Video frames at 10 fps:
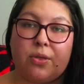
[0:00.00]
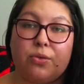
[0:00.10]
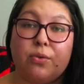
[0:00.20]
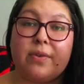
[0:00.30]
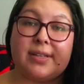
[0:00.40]

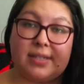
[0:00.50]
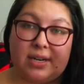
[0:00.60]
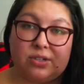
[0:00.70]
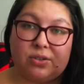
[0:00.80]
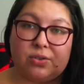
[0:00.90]
through
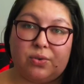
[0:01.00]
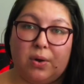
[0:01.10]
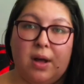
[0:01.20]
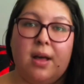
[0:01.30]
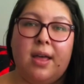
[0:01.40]
residential
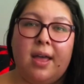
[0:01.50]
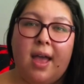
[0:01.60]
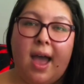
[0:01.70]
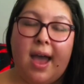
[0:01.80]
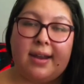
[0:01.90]
school
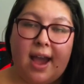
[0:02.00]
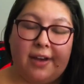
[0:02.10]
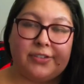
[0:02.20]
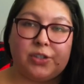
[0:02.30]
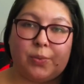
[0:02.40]
and
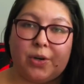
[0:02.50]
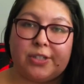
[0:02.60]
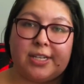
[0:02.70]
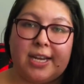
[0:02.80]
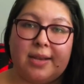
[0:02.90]

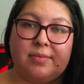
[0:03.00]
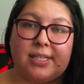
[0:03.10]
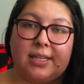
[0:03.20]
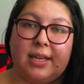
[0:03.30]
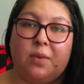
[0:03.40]
afterwards, and him
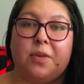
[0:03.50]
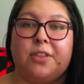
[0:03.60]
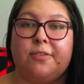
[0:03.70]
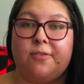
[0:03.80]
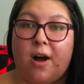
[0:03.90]
dealing with
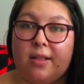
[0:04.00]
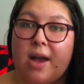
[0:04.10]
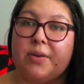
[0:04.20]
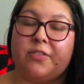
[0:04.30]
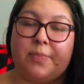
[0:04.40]
the
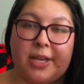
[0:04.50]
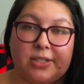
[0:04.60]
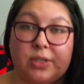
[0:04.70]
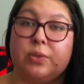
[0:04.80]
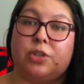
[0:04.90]
fallout of being
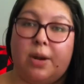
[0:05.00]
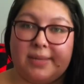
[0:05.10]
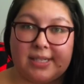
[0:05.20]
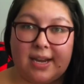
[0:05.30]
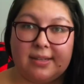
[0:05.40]
so
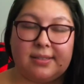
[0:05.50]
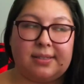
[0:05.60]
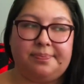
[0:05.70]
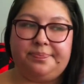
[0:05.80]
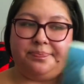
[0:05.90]
traumatized.
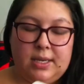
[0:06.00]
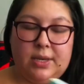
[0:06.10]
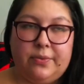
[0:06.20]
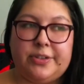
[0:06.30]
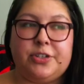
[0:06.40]

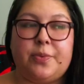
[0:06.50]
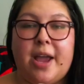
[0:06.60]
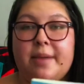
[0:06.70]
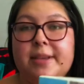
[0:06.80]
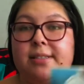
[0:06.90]
Richard
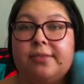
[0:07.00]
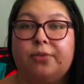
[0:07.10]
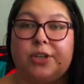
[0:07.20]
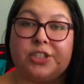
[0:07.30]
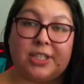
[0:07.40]
Wagamese
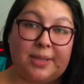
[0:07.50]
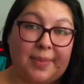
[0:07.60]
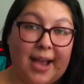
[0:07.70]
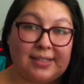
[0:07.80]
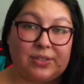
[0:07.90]
unfortunately
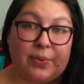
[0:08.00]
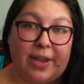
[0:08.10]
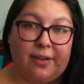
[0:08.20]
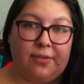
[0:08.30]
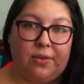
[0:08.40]
passed
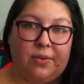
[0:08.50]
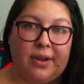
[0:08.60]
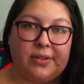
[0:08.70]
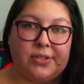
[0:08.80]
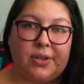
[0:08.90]
away a few
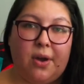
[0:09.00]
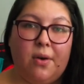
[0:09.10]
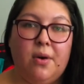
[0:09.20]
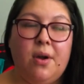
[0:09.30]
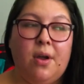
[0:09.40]
years
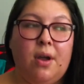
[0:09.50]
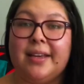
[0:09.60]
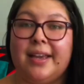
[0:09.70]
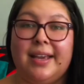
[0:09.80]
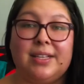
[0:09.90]
ago.
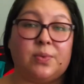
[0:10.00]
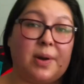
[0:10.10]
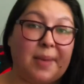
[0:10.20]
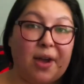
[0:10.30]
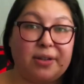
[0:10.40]
He's one
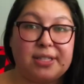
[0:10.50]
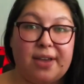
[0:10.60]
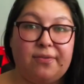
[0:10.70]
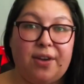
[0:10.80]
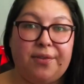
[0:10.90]
of my
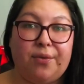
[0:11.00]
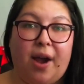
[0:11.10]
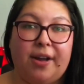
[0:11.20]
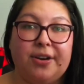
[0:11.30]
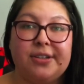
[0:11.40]
all-time favorite
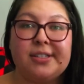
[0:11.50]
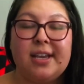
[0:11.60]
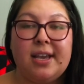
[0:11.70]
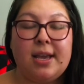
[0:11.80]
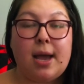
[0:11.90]
writers.
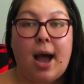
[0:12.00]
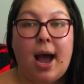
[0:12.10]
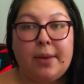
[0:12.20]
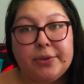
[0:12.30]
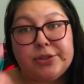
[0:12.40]

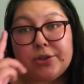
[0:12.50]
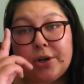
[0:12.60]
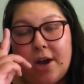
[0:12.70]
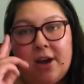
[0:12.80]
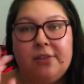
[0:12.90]
I would
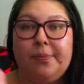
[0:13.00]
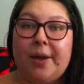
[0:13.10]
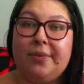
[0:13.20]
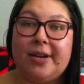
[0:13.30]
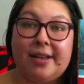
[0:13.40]
start off by
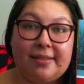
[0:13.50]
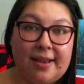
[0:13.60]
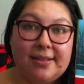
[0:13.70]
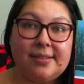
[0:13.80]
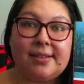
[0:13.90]
reading
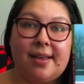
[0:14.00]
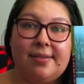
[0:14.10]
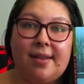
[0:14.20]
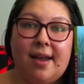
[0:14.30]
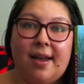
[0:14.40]
this,
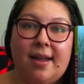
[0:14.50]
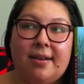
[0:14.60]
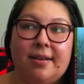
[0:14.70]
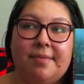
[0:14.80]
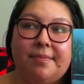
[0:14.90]
and then